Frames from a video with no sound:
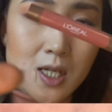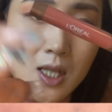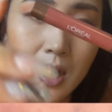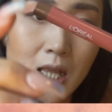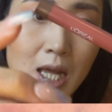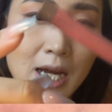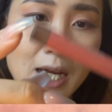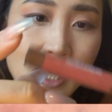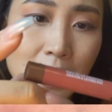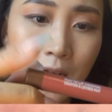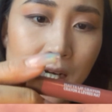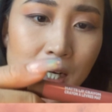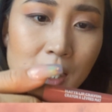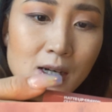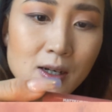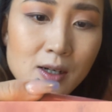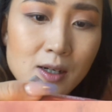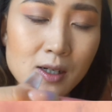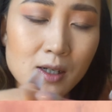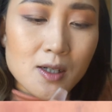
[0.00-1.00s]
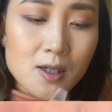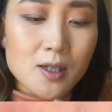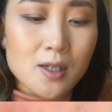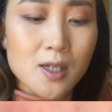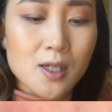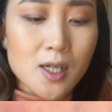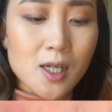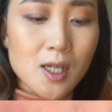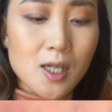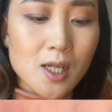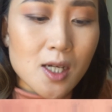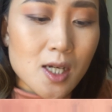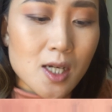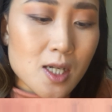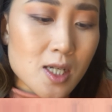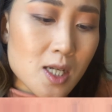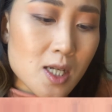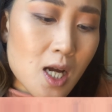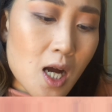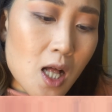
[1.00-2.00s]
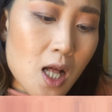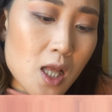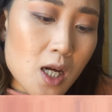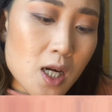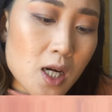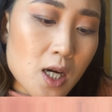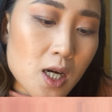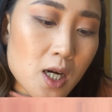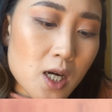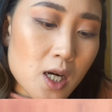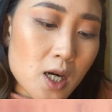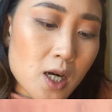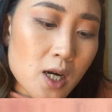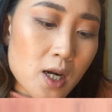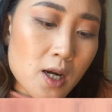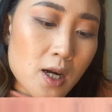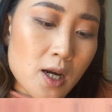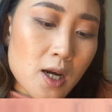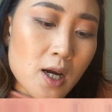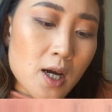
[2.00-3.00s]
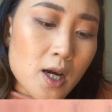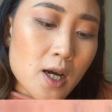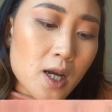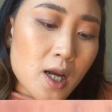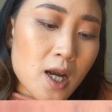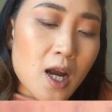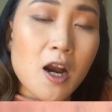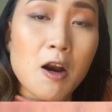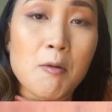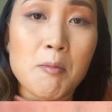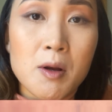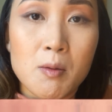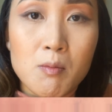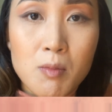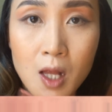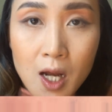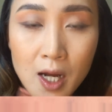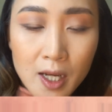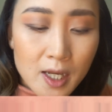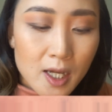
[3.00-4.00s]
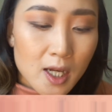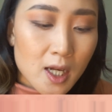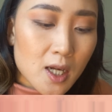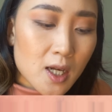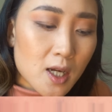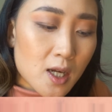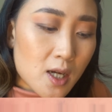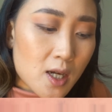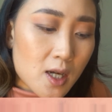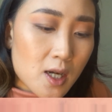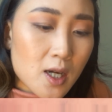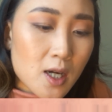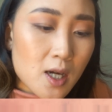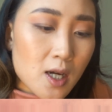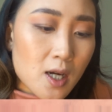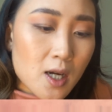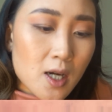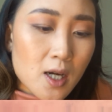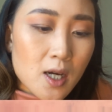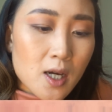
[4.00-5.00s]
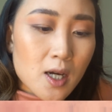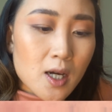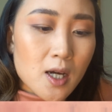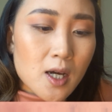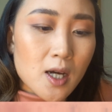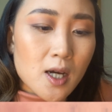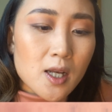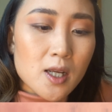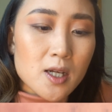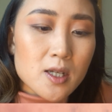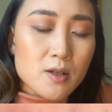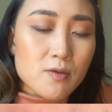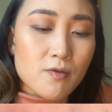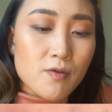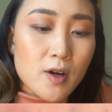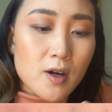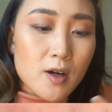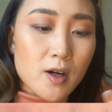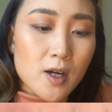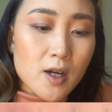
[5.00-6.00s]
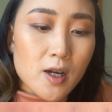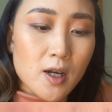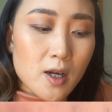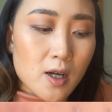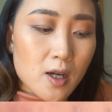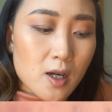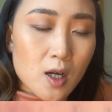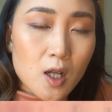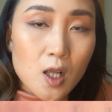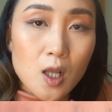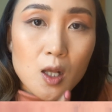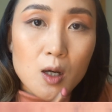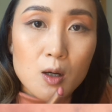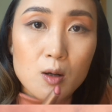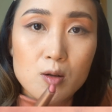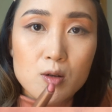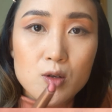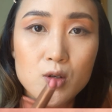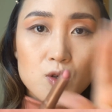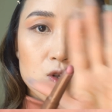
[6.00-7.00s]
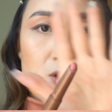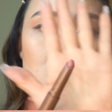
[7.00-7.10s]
liner. It is color Caramel Blondie and it's very close to